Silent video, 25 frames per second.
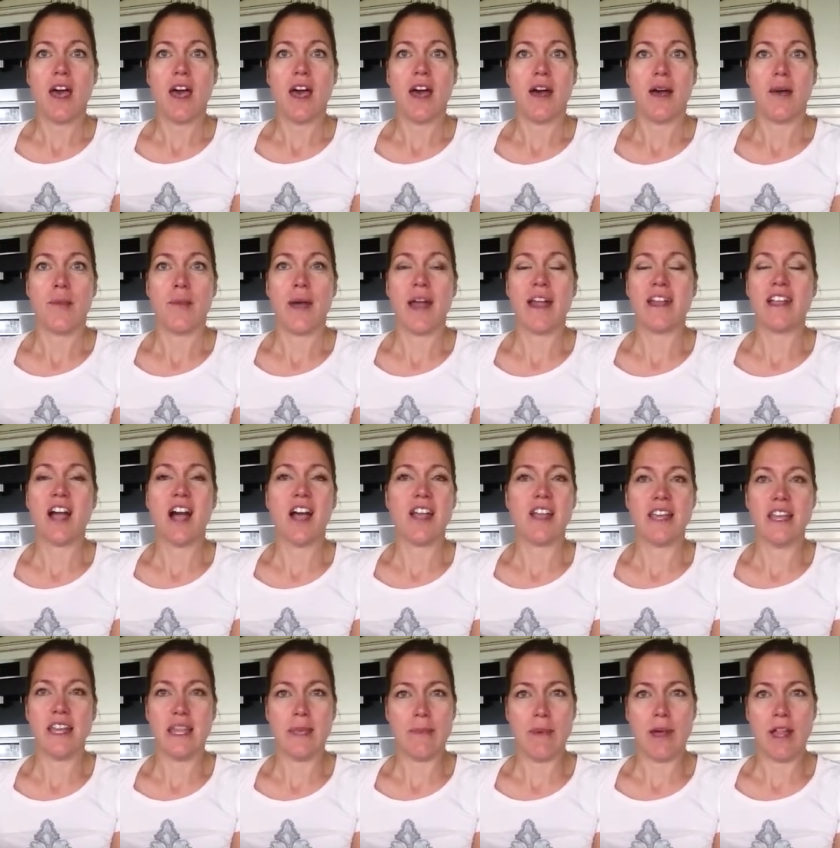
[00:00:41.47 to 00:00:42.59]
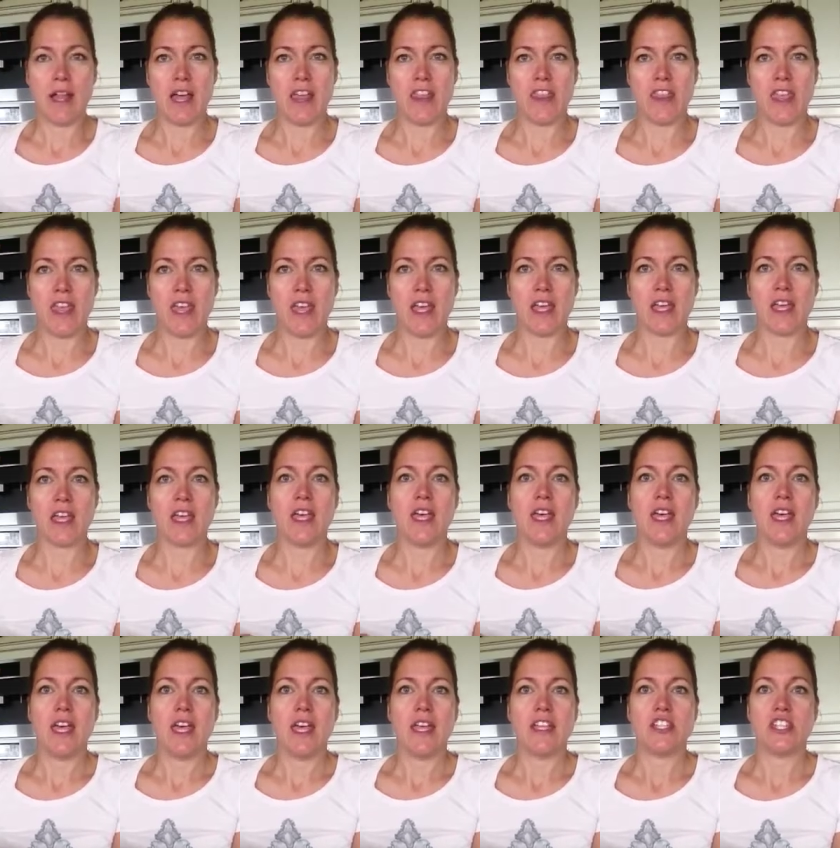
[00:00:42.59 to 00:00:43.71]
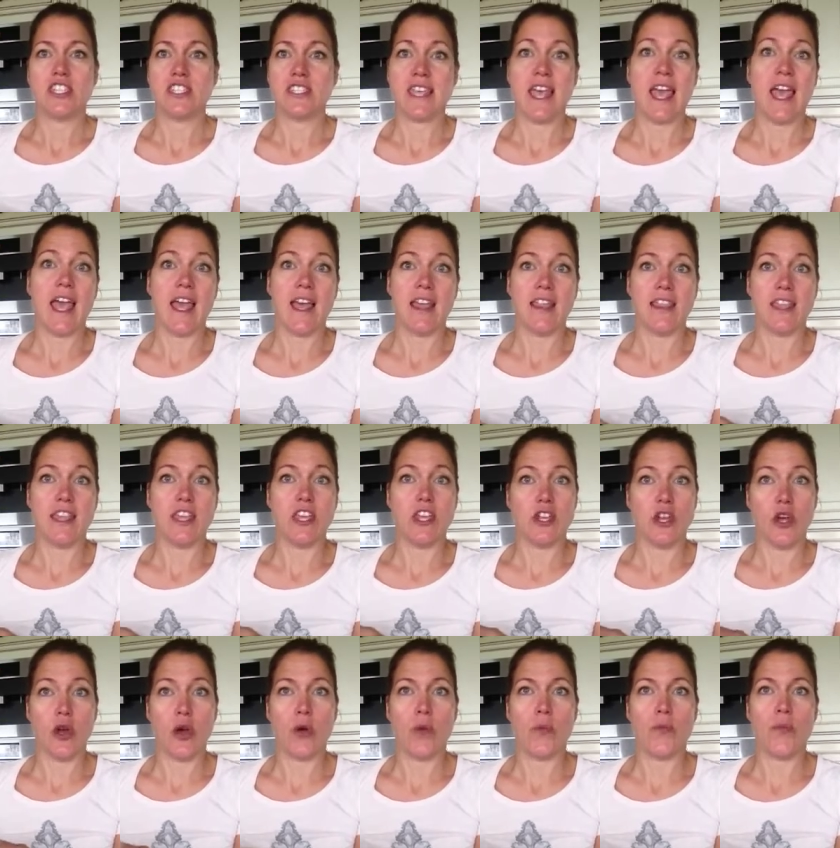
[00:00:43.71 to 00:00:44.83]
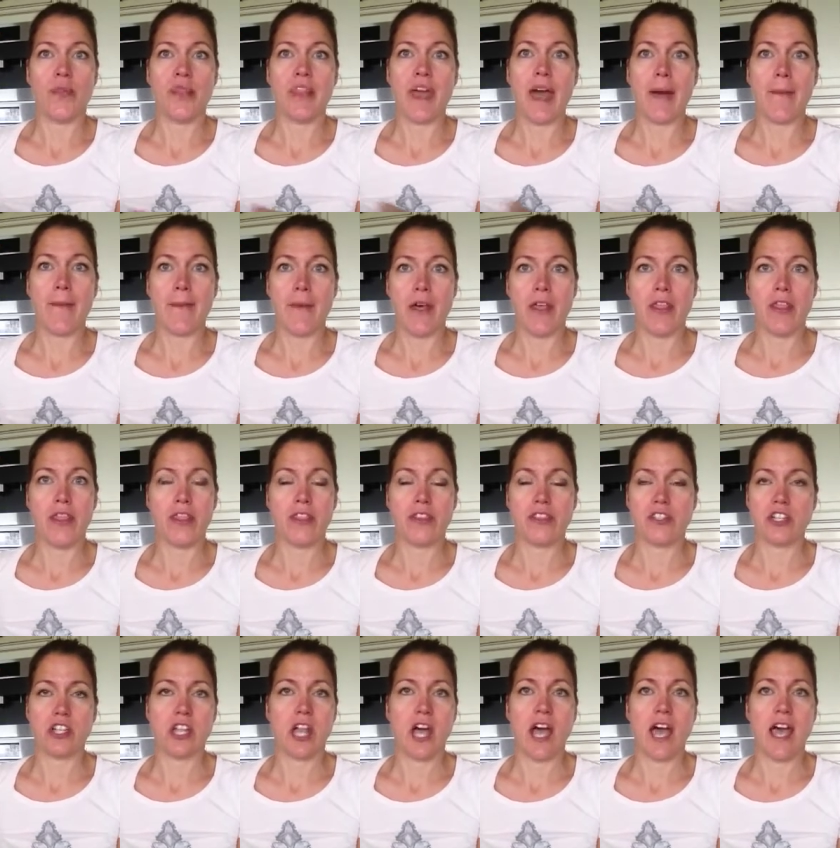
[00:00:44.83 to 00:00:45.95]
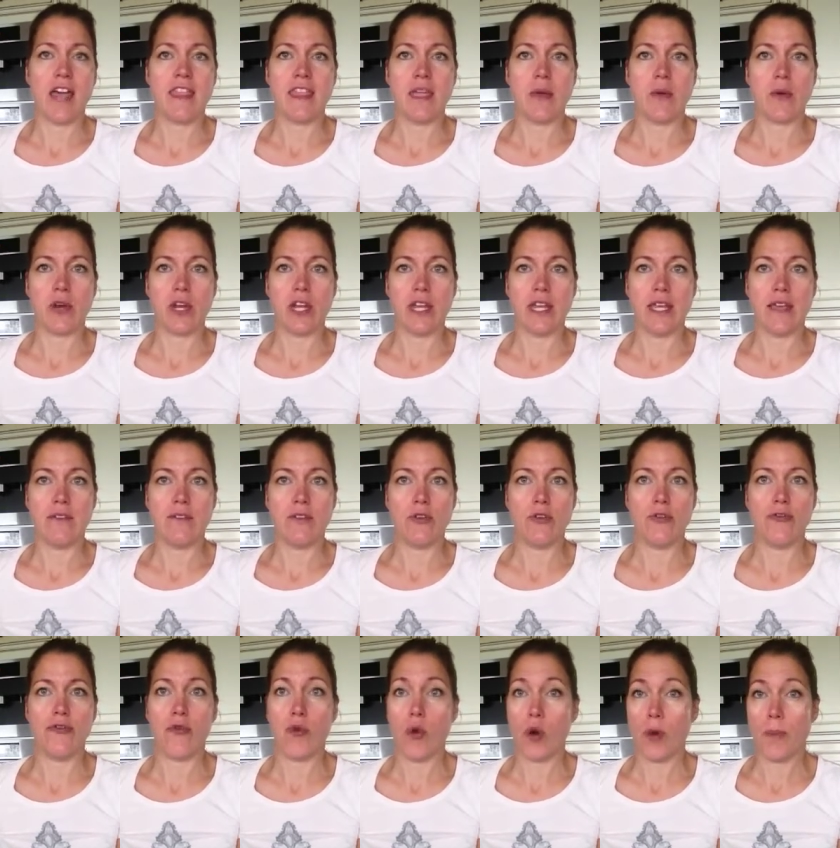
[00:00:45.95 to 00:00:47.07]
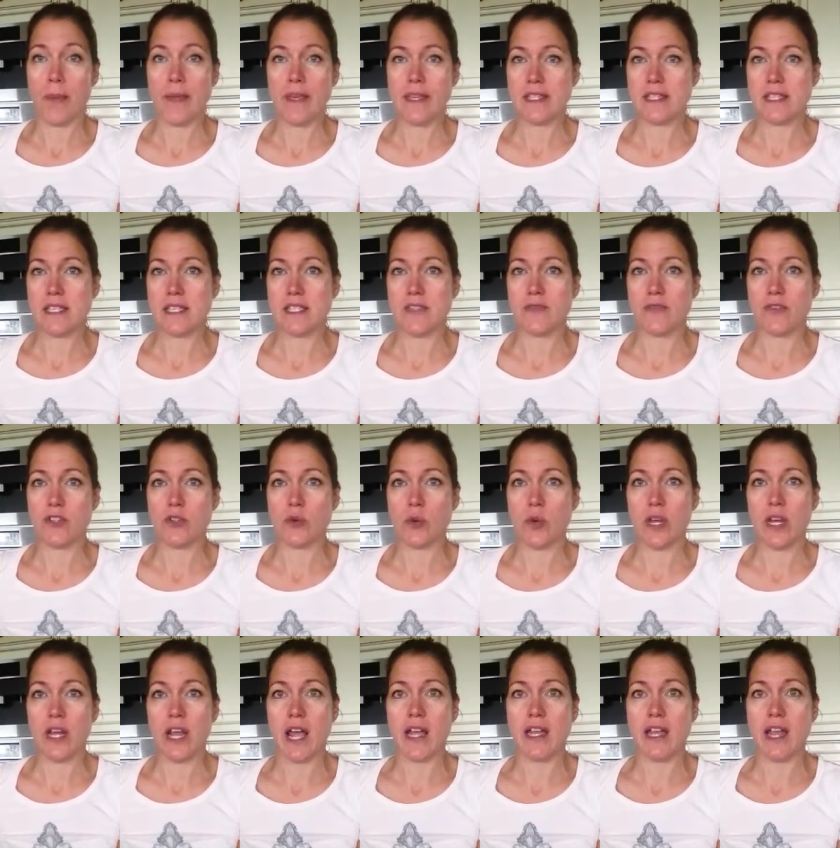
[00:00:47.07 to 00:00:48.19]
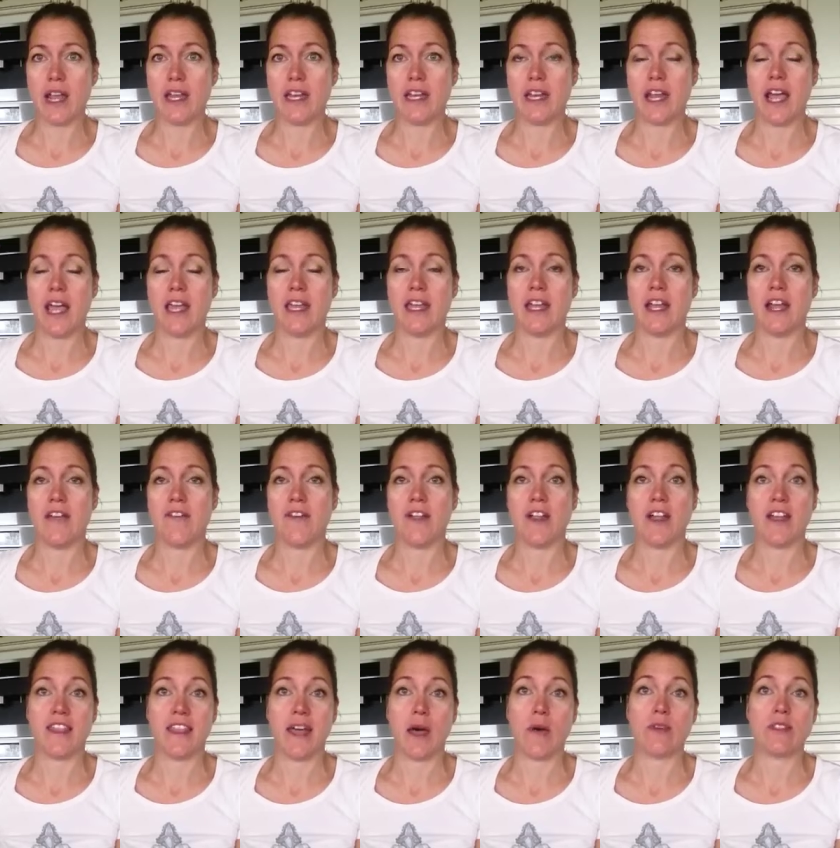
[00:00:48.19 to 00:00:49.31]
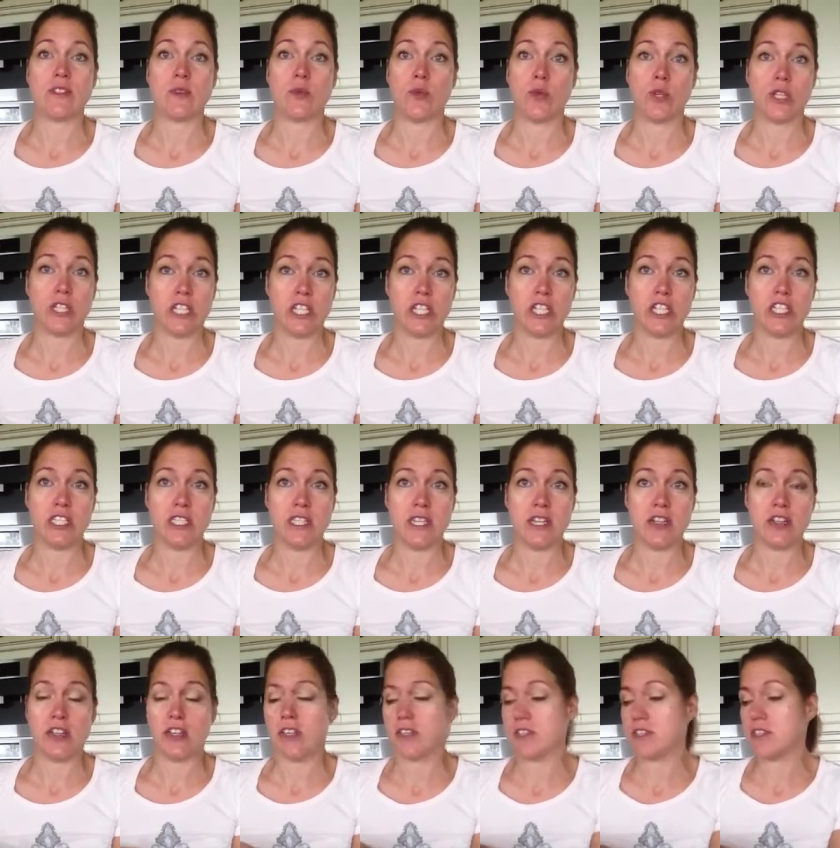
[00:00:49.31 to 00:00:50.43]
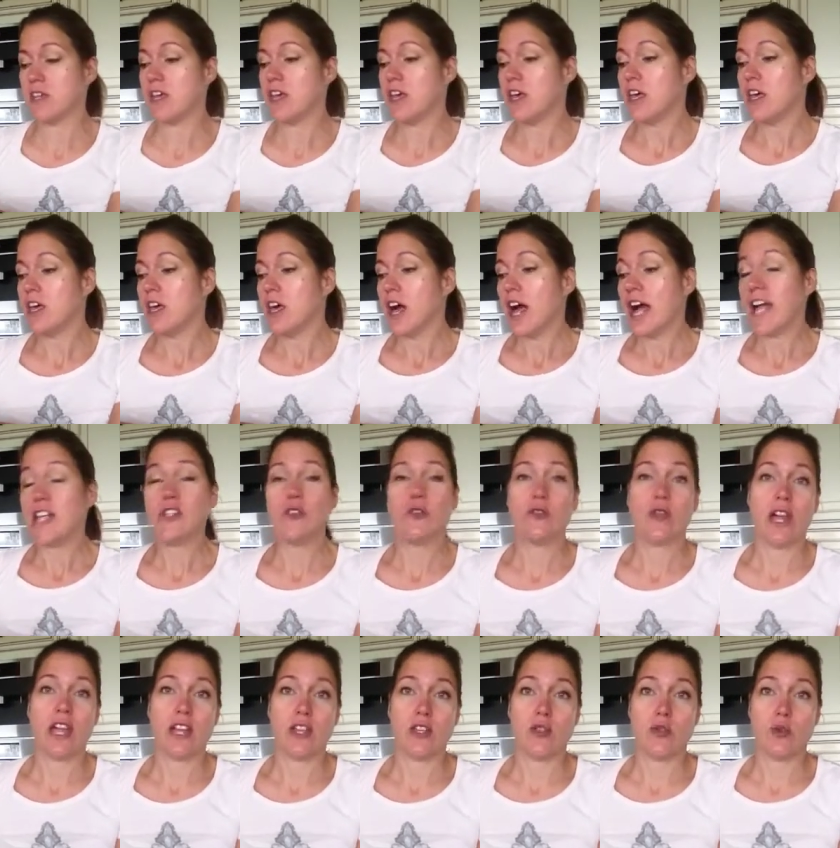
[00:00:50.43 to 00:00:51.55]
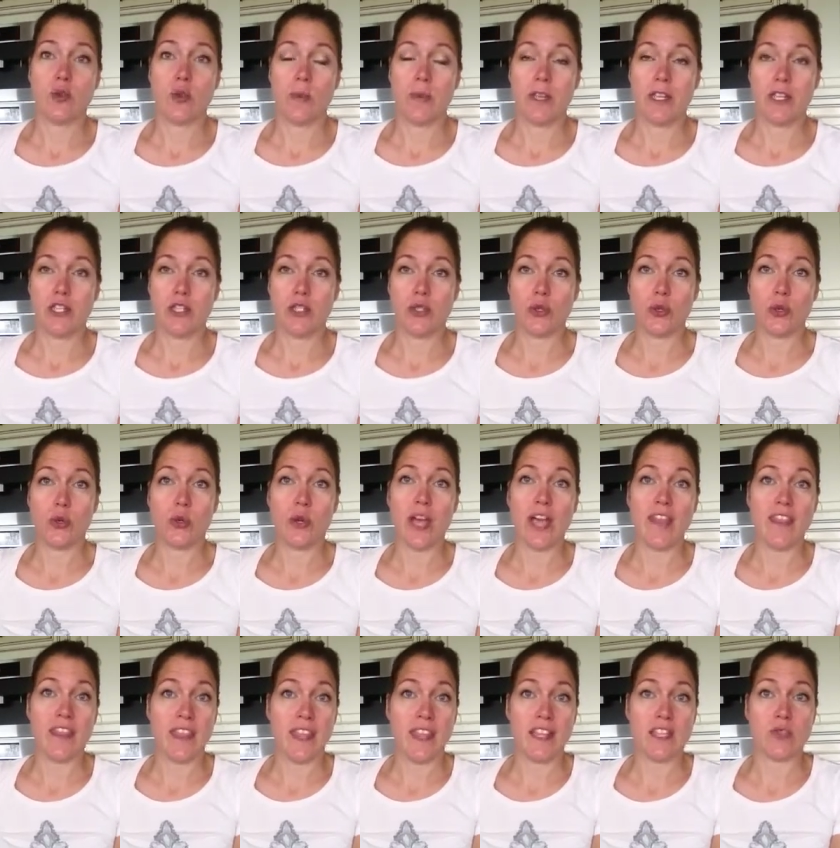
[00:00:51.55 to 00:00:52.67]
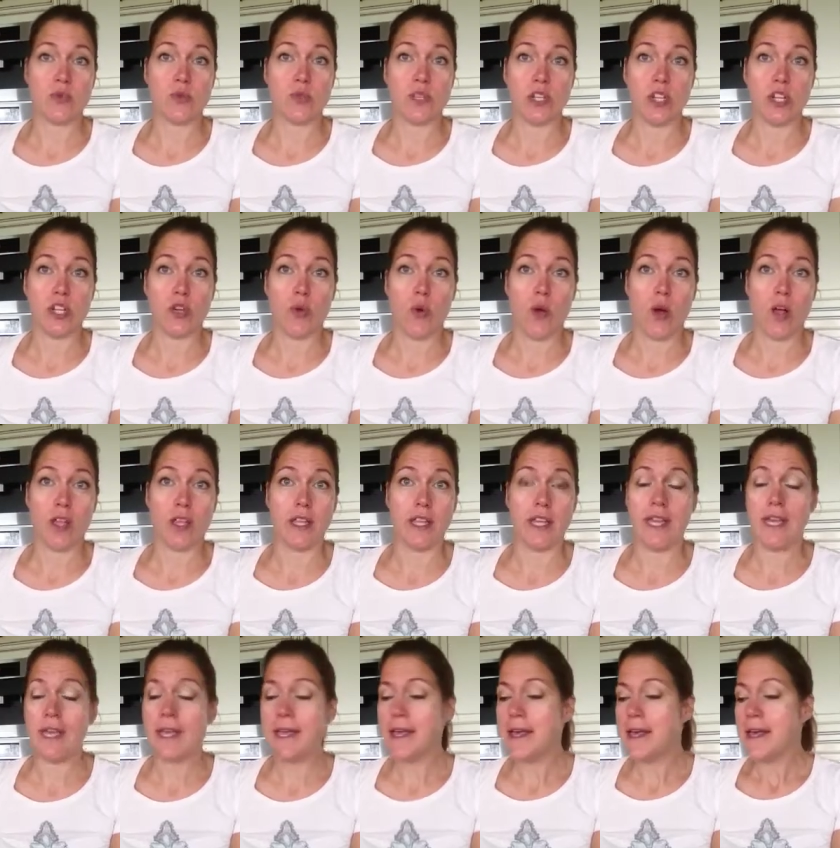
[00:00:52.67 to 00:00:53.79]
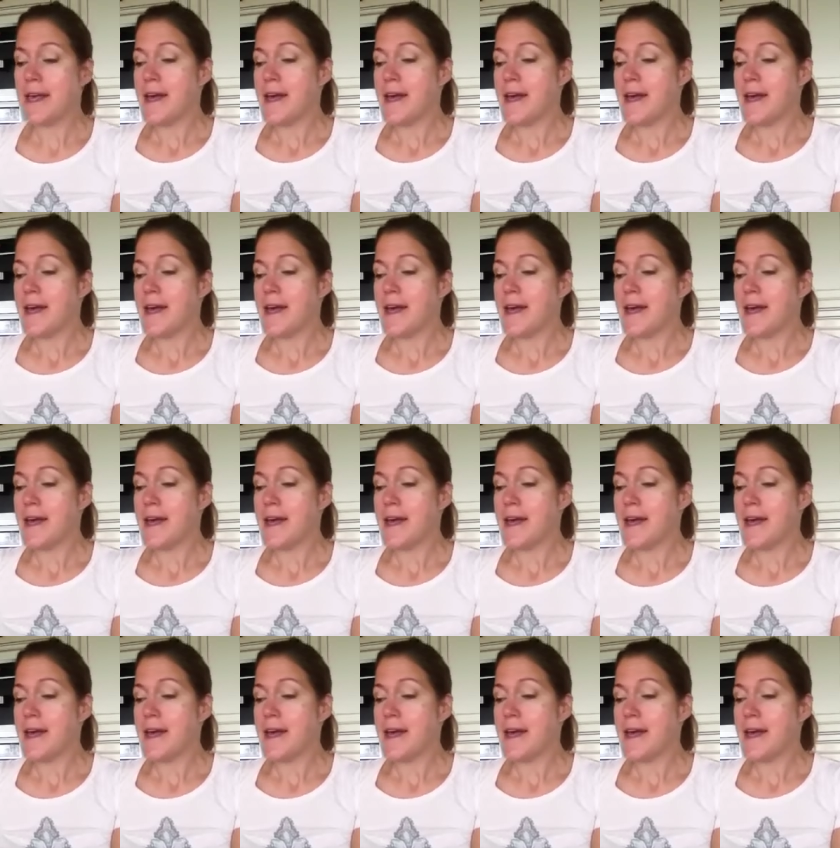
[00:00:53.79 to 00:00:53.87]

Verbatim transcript: Um, I'd gotten an email, I think, just saying that, you know, that month, July, they were going to give you four pieces for $29.99. And I felt like that was a really good deal because I do like Jewelmint jewelry. I think it's really good quality.